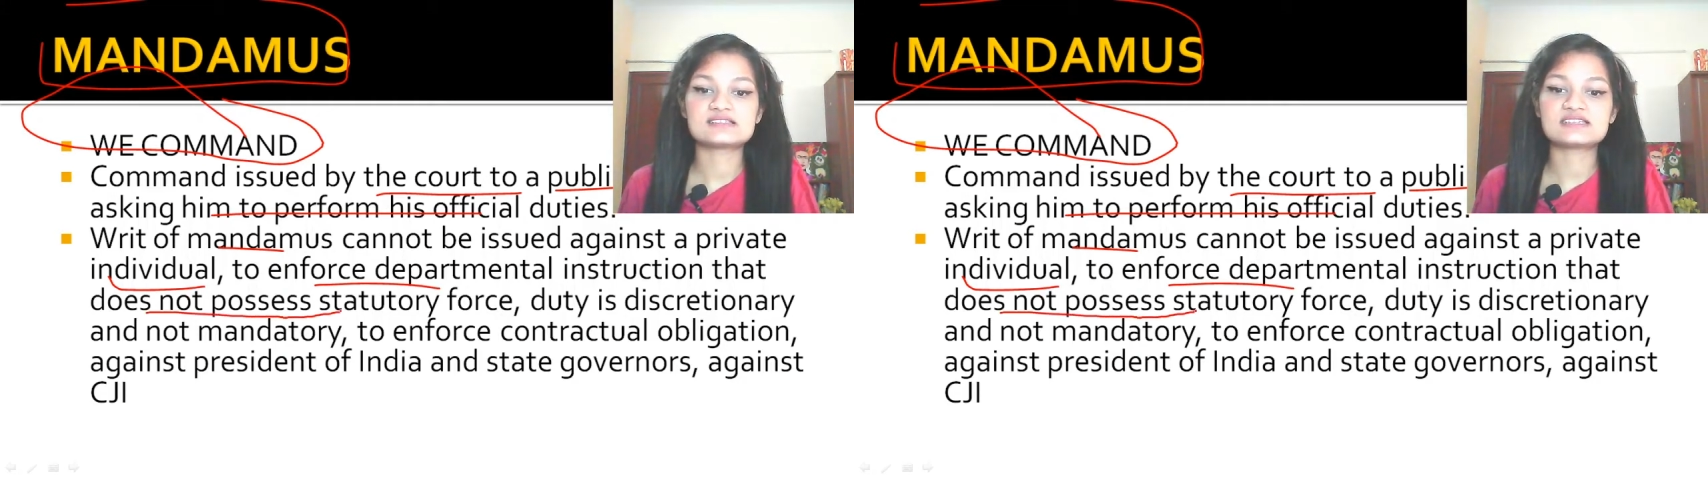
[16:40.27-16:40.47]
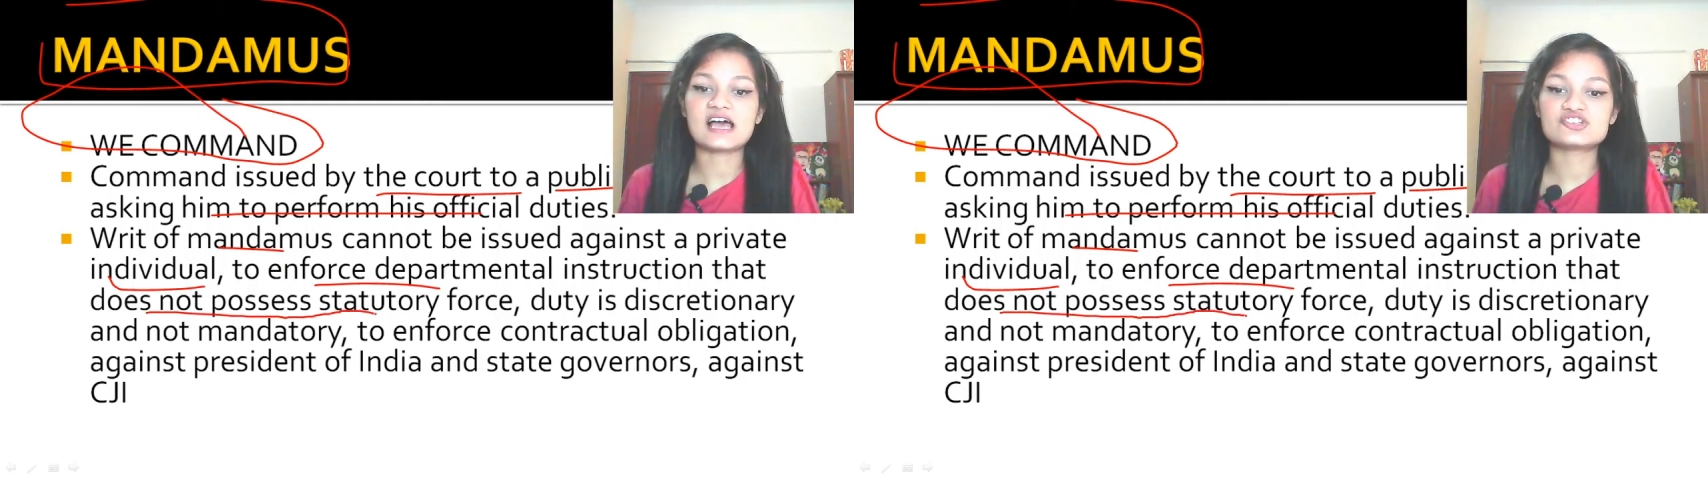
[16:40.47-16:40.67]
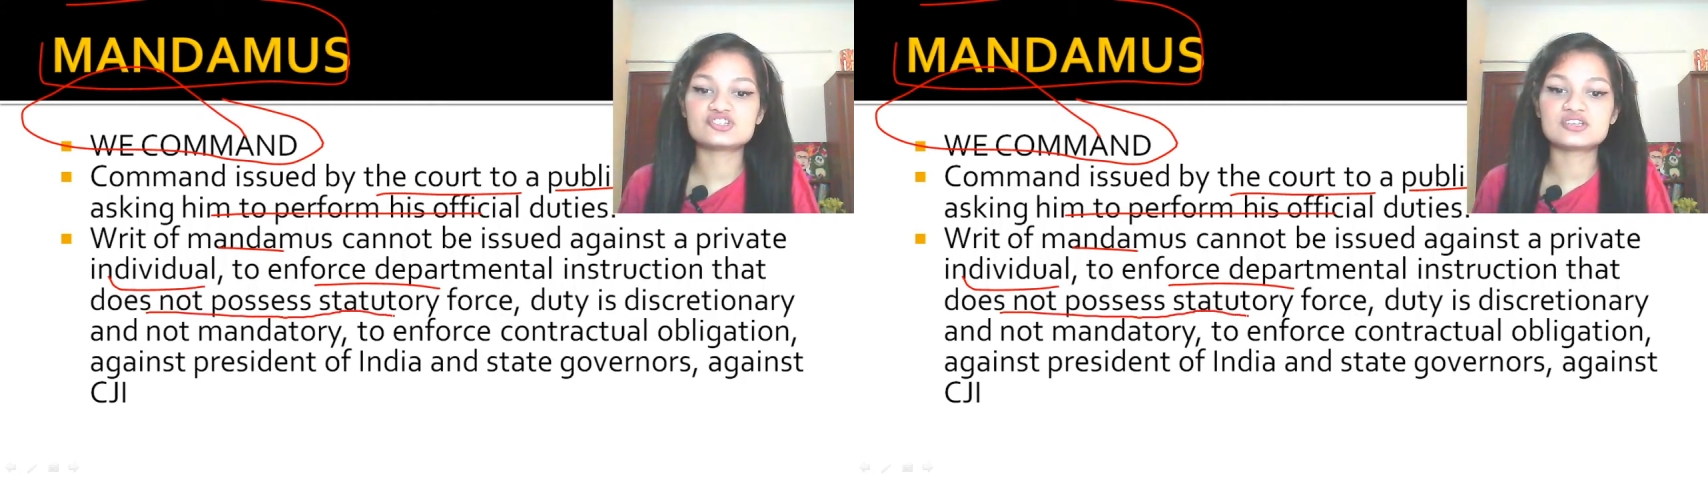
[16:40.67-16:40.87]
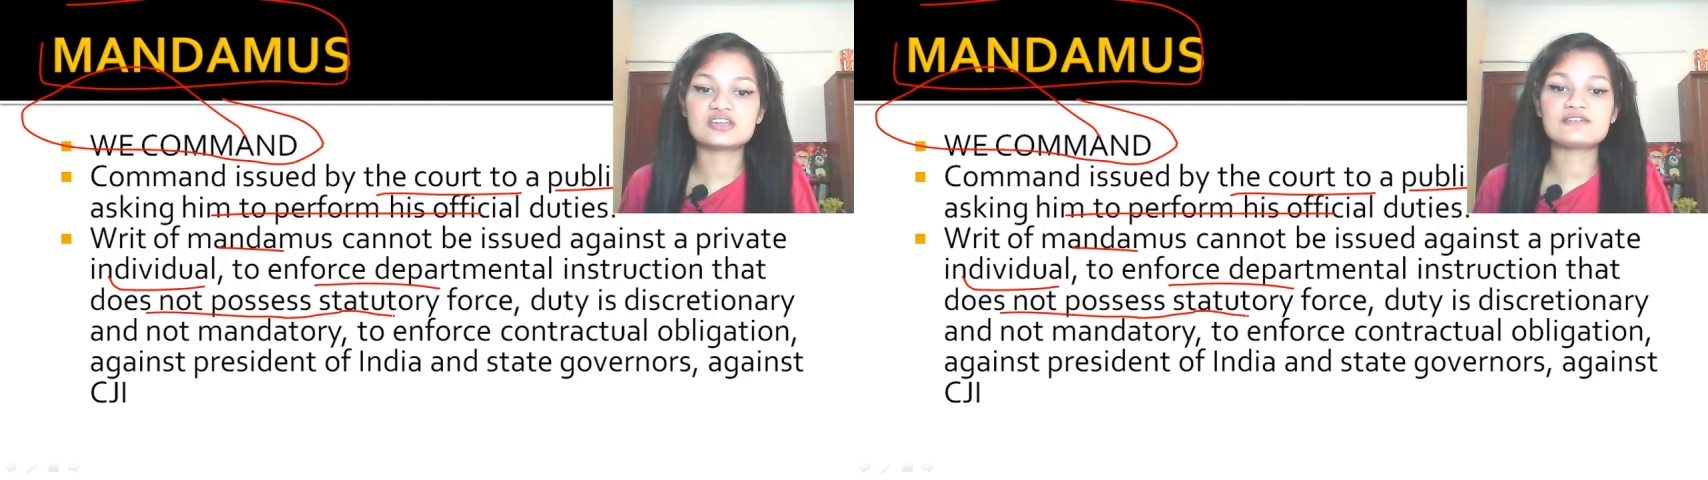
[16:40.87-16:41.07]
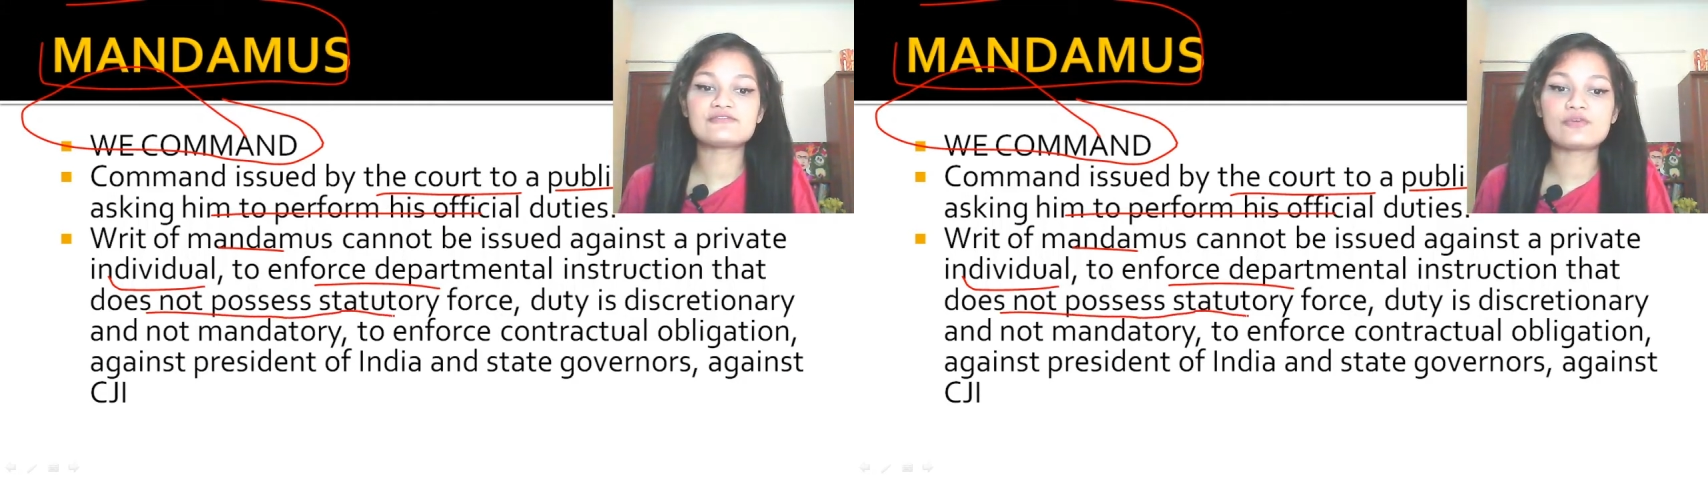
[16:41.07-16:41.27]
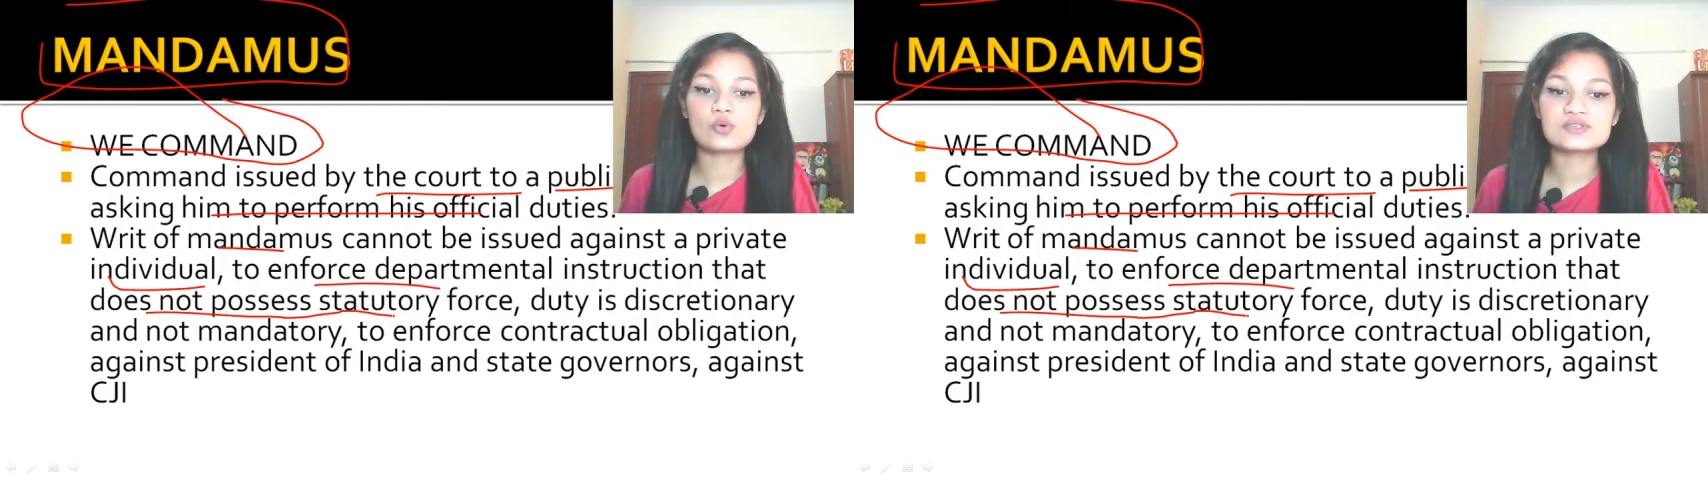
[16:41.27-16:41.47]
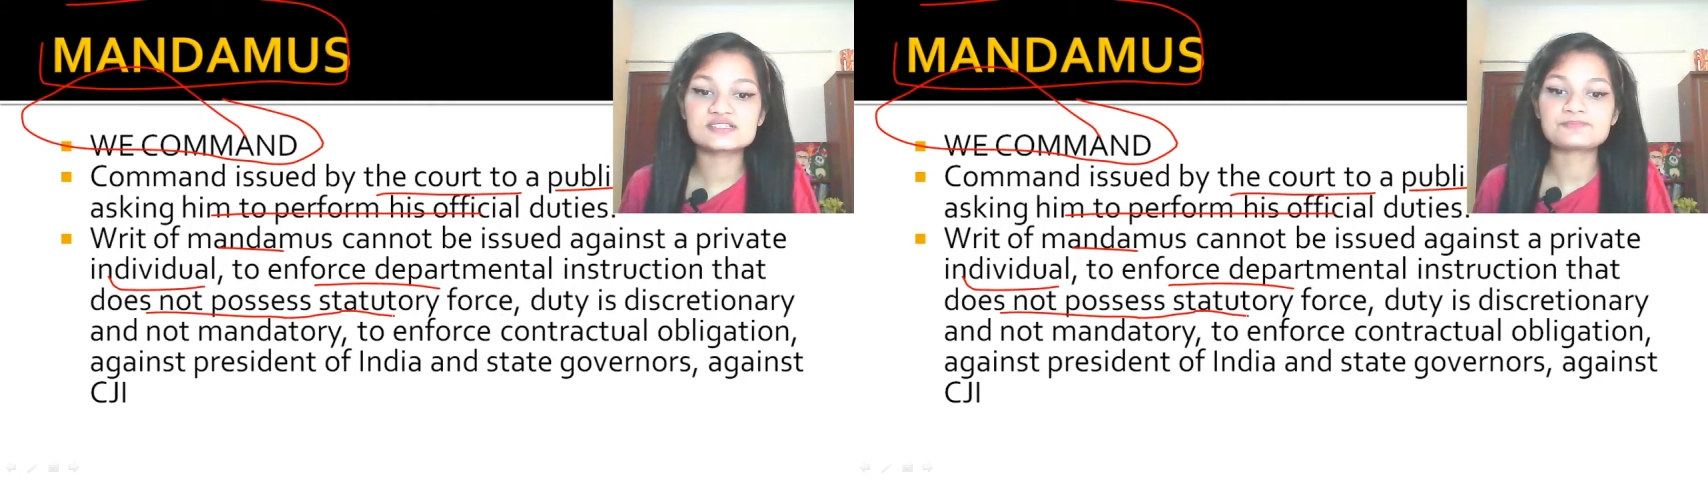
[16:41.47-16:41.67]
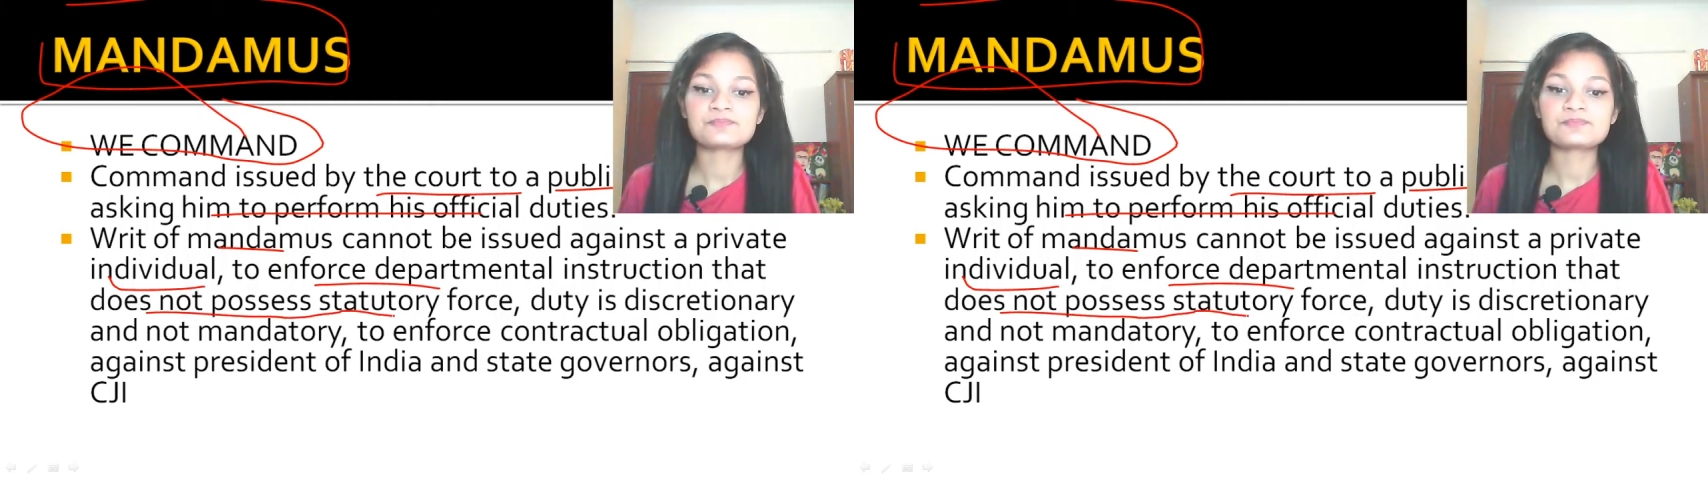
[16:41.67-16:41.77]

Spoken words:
statutory force.